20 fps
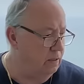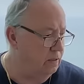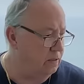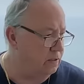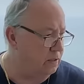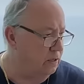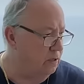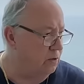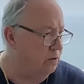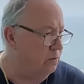
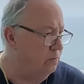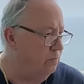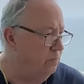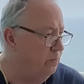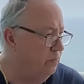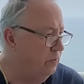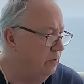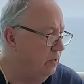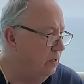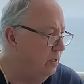So
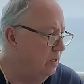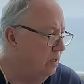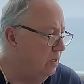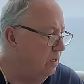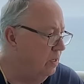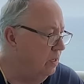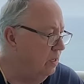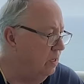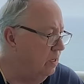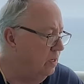
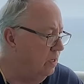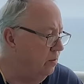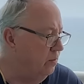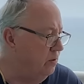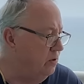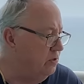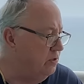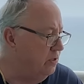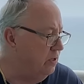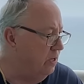let
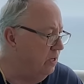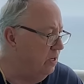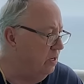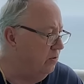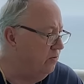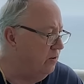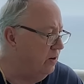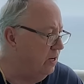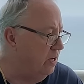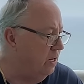me see
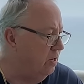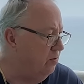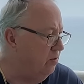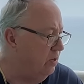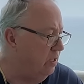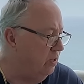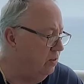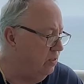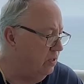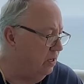if I have
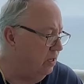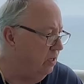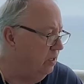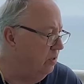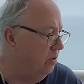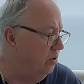anything